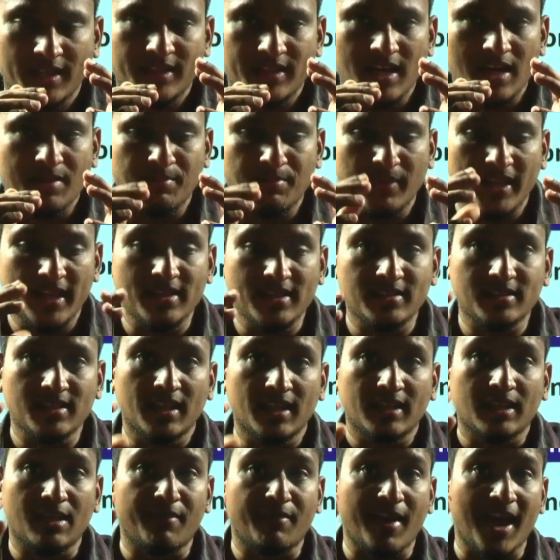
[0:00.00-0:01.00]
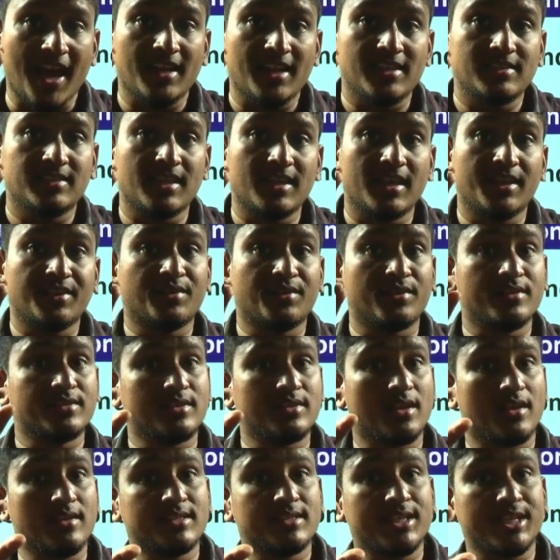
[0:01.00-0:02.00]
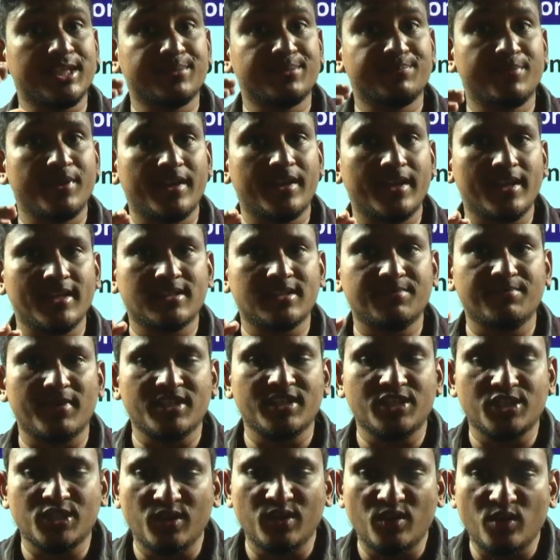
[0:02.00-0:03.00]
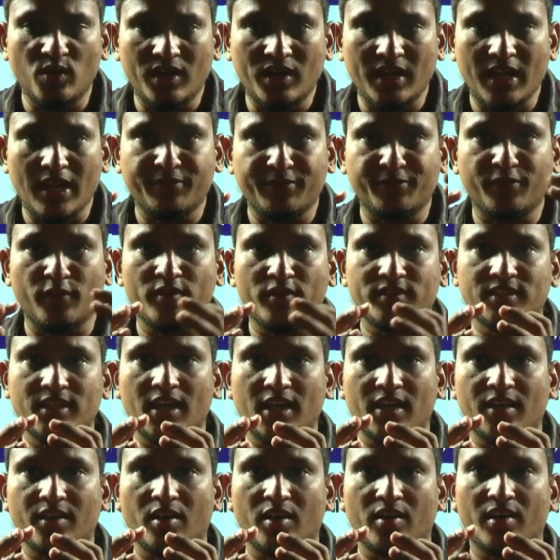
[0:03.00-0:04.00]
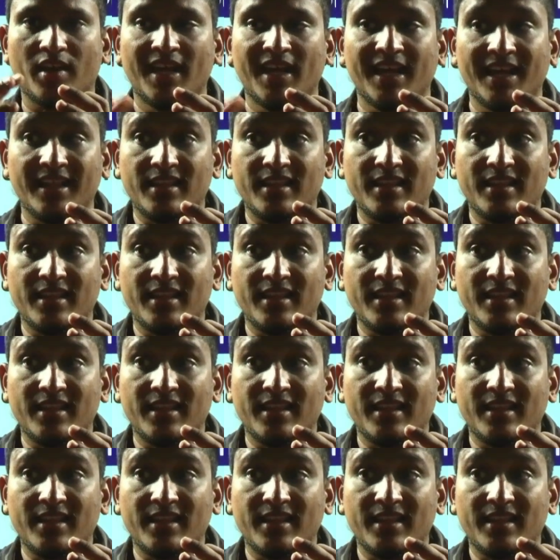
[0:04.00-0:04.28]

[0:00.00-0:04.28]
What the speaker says: That means the valence electrons also experience much nuclear force or not?